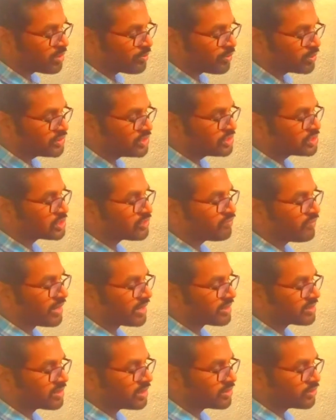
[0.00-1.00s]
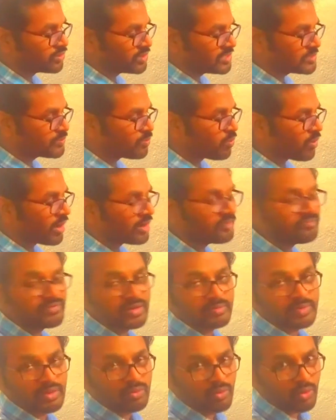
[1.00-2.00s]
the position vector to this point
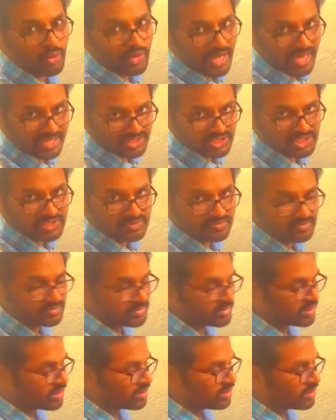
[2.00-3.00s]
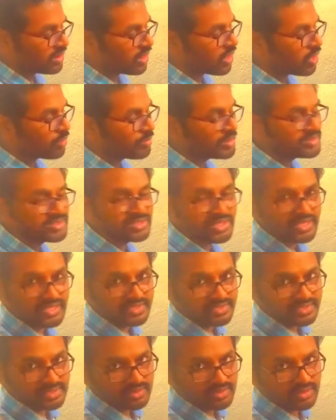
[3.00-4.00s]
from the O dash, how much it
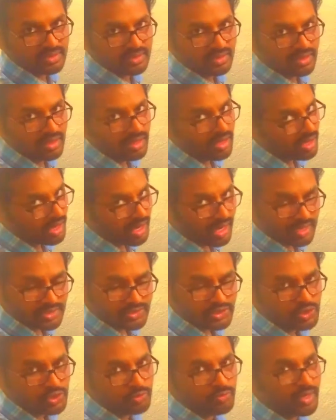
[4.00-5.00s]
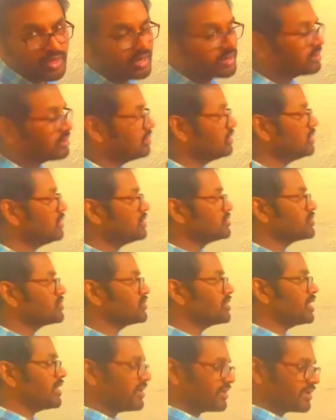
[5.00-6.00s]
is R2 bar. So
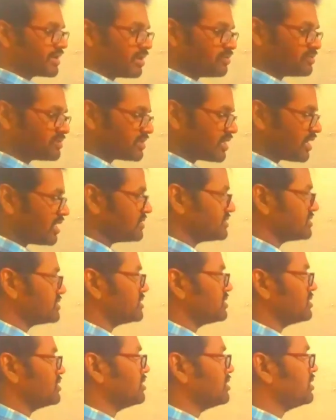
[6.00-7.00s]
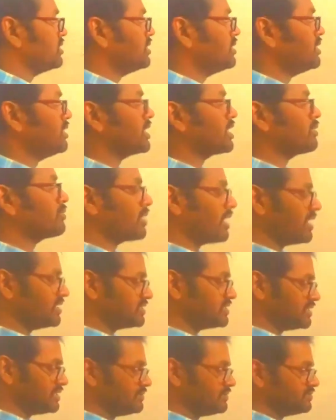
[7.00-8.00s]
there it comes as, can I
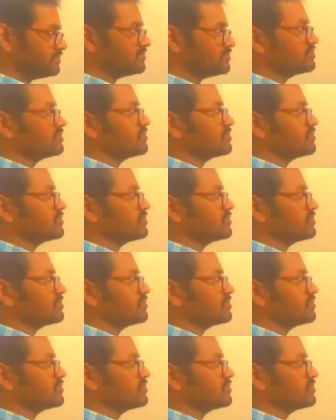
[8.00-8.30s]
write it?